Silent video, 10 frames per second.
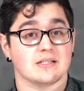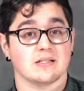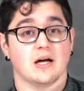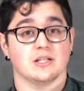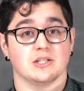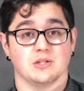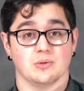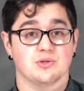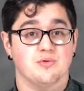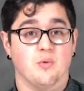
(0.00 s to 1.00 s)
side to
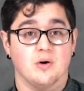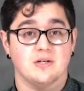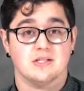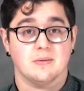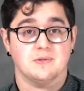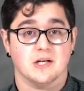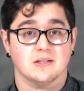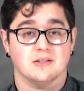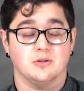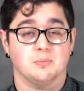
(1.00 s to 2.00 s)
use for a
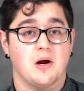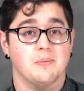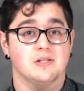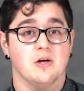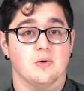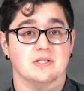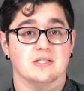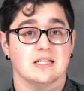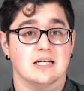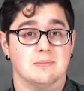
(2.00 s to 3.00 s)
subject, and you'll probably notice
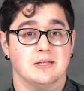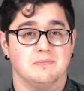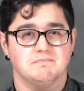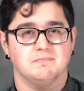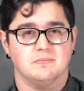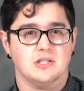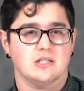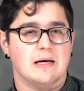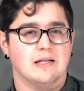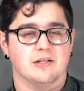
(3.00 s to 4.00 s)
it's hitting me
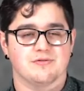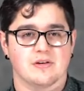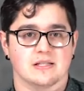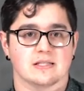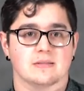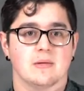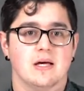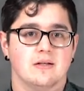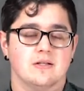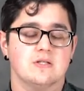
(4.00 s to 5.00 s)
just about in the face.
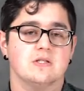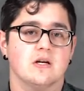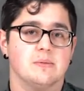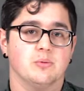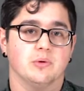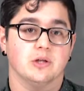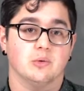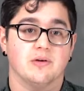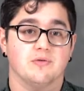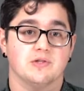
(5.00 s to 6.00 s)
This is going to be really
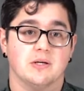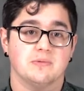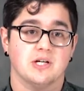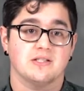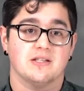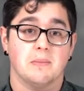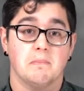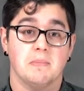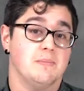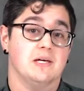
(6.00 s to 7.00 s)
great for subjects
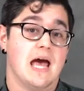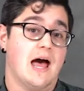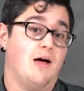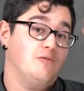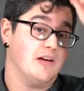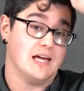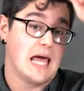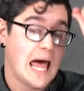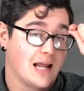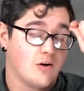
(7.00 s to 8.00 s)
that maybe have a
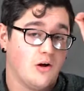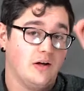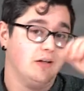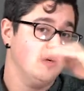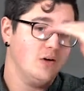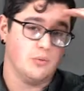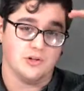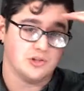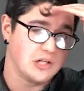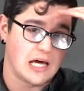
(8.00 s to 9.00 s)
hat on with
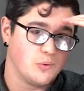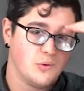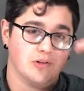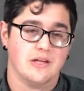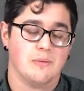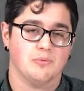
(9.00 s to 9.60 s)
a shadow under that